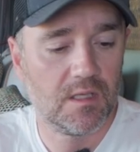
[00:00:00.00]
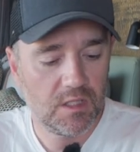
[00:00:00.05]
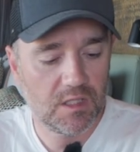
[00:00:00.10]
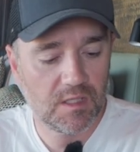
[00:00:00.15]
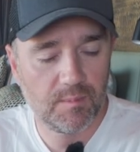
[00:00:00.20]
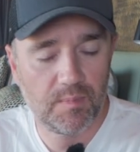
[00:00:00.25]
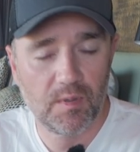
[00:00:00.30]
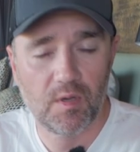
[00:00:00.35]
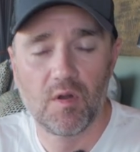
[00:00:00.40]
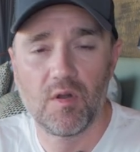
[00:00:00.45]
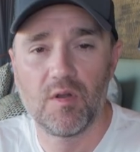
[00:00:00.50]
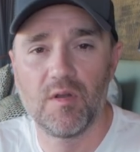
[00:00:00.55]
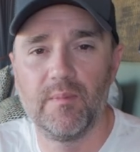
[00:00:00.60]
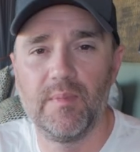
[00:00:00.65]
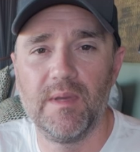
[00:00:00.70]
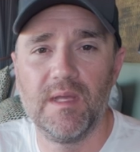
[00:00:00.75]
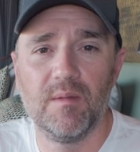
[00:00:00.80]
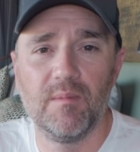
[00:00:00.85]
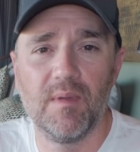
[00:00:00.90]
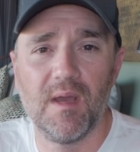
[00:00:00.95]
You can put it on a
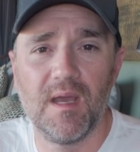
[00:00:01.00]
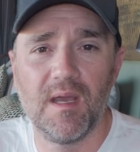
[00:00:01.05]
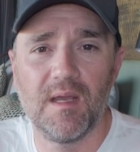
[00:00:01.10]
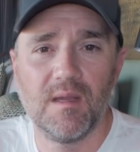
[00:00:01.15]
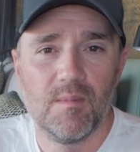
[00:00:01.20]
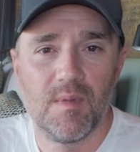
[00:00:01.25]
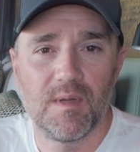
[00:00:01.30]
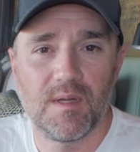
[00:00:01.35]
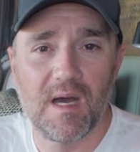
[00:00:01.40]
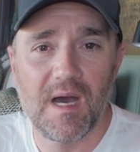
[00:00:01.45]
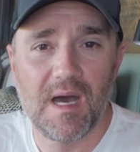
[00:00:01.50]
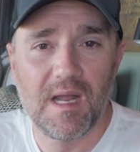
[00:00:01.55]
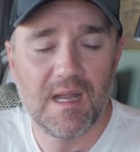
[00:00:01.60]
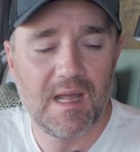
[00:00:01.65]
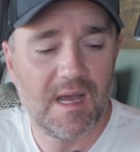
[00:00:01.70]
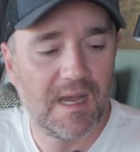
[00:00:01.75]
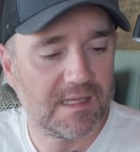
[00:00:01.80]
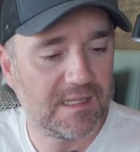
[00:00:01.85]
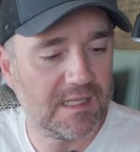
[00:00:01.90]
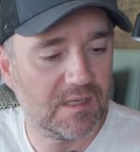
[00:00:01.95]
beanbag, but I
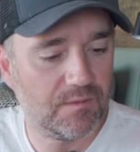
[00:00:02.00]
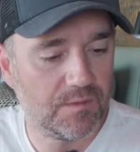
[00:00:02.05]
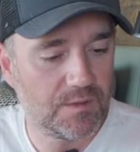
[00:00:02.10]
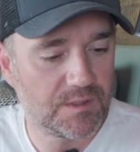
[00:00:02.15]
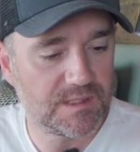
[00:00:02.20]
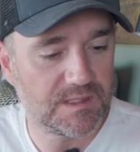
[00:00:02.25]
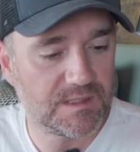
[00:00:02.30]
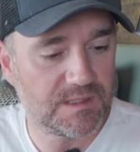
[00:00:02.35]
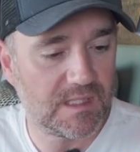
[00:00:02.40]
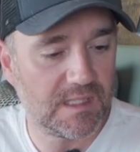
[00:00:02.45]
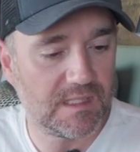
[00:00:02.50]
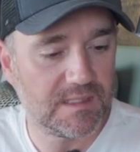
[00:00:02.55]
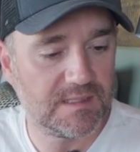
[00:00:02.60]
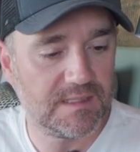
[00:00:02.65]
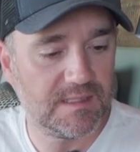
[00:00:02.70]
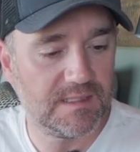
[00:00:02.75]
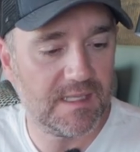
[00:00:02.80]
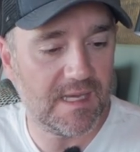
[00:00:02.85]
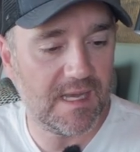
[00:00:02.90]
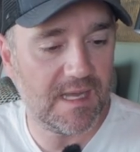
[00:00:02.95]
like that
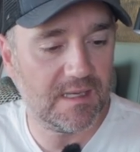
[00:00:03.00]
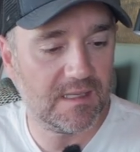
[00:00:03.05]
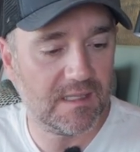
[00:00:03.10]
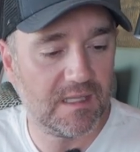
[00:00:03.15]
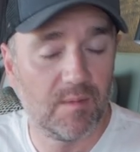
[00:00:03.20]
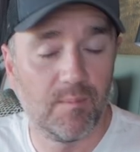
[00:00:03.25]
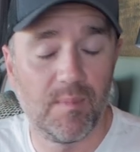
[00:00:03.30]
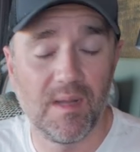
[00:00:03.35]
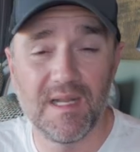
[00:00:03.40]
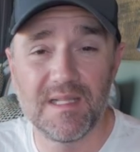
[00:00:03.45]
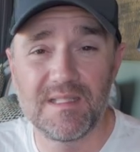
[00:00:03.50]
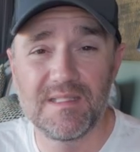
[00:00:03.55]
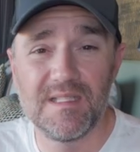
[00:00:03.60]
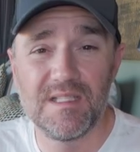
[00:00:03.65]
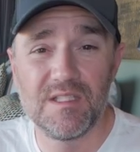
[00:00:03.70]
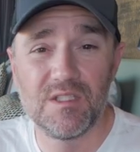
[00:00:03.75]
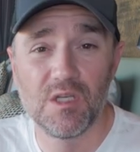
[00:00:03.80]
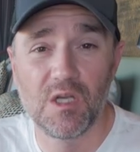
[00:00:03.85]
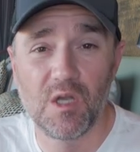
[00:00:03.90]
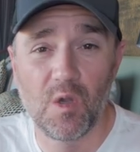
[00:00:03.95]
versatility and the ability
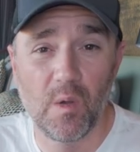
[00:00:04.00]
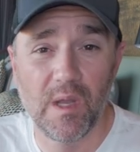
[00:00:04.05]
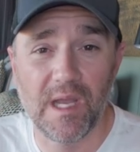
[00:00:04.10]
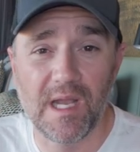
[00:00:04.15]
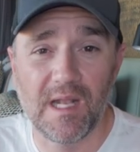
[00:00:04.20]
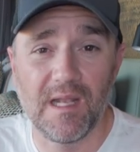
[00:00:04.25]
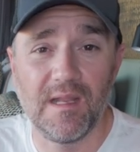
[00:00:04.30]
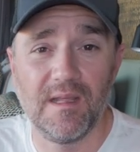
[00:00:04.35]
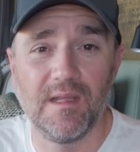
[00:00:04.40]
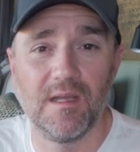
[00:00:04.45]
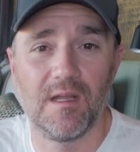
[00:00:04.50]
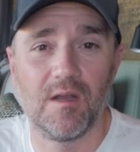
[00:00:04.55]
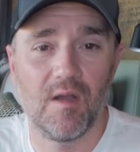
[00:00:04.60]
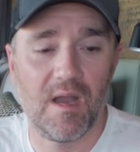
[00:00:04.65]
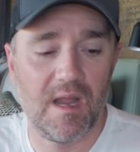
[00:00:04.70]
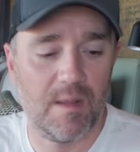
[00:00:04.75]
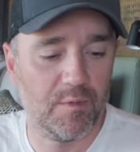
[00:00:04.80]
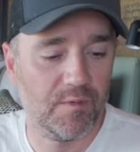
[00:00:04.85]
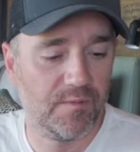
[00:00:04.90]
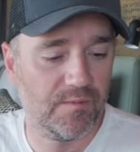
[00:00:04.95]
to quickly
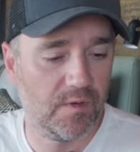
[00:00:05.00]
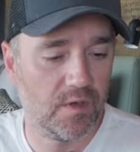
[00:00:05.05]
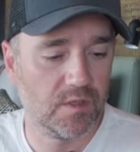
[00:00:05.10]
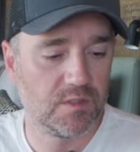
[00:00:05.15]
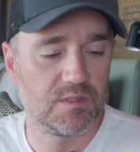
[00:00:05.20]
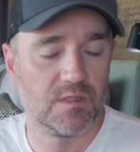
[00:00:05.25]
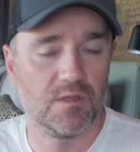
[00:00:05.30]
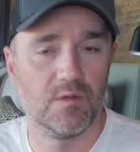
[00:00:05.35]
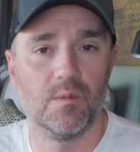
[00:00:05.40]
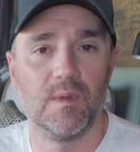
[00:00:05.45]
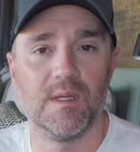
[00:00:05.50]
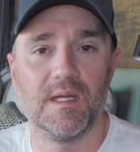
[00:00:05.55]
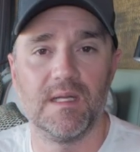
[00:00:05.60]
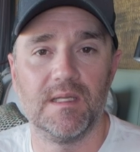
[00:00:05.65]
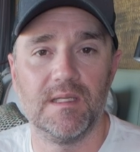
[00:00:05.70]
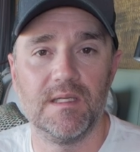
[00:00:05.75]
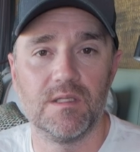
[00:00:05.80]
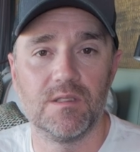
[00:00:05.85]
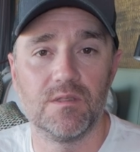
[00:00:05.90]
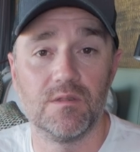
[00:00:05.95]
grab a photo when I
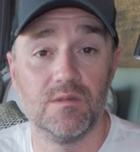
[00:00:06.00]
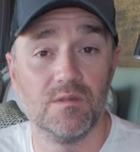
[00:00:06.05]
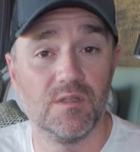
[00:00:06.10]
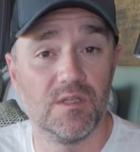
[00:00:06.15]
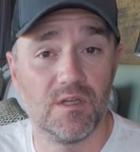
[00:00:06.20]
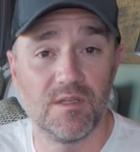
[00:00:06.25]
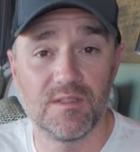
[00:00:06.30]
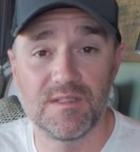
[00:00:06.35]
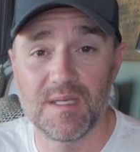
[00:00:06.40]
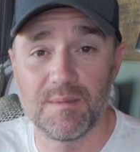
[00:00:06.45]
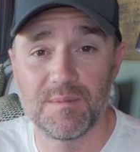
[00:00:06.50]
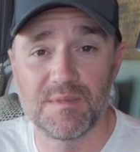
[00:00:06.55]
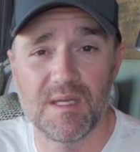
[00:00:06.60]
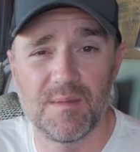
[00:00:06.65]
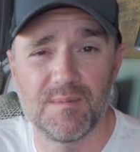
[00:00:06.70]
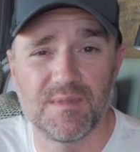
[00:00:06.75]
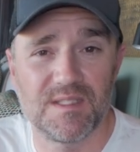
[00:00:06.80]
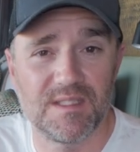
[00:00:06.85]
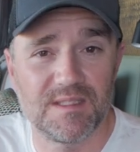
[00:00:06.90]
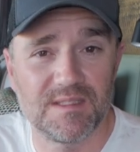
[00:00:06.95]
need to. You know,
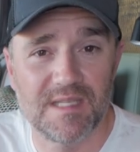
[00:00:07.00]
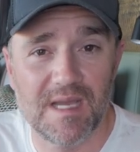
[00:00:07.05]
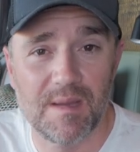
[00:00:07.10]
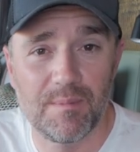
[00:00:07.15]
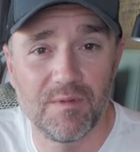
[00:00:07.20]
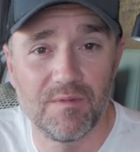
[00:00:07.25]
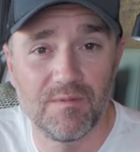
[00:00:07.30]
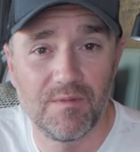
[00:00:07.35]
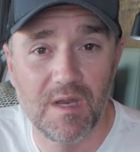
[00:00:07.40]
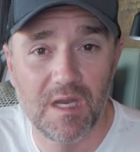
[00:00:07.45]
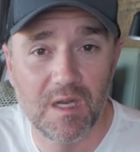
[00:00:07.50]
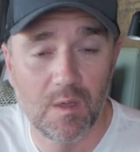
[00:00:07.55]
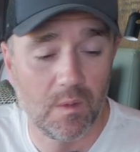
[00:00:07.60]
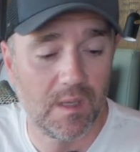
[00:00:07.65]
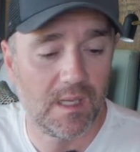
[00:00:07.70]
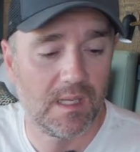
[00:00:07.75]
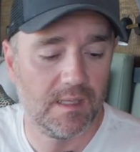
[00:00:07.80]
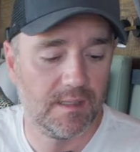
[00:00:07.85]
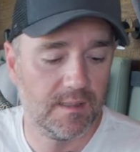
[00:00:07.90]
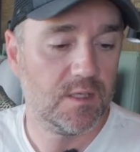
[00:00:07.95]
sometimes things happen very
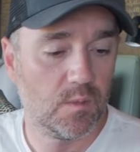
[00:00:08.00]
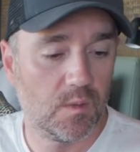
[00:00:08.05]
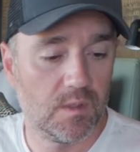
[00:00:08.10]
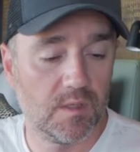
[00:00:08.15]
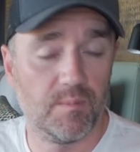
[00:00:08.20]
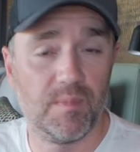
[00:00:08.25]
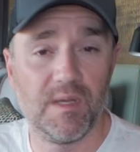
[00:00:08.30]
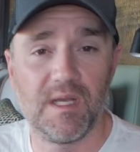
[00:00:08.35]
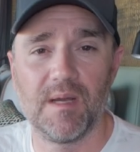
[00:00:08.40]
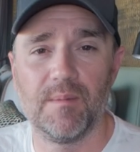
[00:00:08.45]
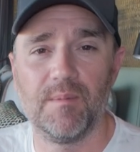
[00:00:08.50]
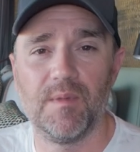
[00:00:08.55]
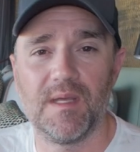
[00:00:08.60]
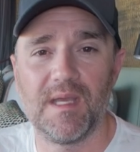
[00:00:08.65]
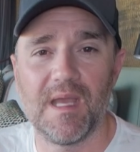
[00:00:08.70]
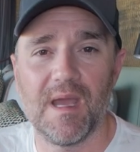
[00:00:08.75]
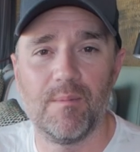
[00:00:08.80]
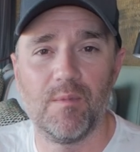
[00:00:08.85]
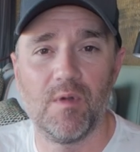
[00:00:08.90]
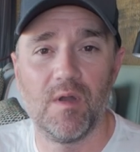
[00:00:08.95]
quickly and you want to pick up the
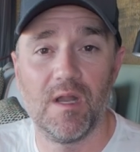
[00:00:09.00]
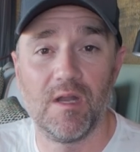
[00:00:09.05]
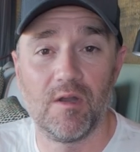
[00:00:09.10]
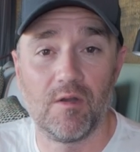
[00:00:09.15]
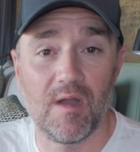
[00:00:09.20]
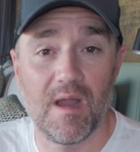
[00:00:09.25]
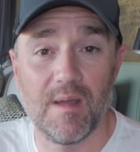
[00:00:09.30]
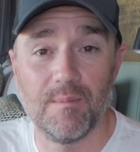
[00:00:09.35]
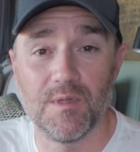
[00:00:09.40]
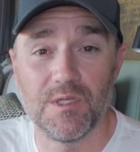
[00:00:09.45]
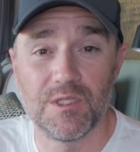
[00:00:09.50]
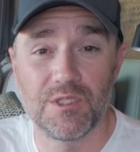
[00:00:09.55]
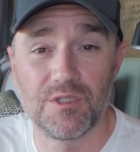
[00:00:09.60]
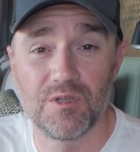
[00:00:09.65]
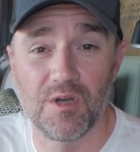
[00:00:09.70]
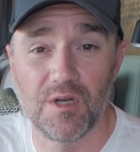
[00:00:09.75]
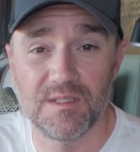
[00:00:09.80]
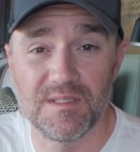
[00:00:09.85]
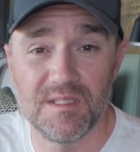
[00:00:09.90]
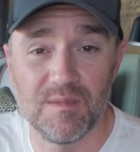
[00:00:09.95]
camera and grab the
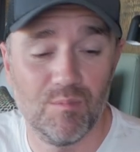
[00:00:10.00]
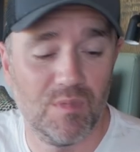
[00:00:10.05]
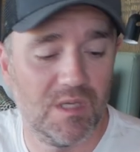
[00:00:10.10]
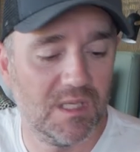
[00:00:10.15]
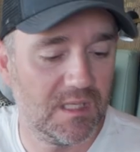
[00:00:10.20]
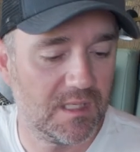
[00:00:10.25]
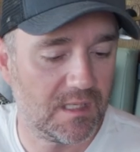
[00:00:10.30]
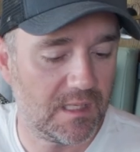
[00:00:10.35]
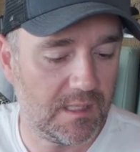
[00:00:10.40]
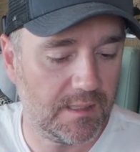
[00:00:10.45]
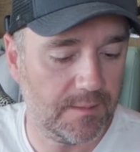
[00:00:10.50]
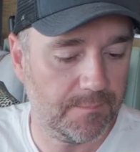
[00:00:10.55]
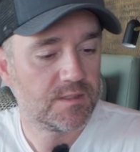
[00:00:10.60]
shot immediately.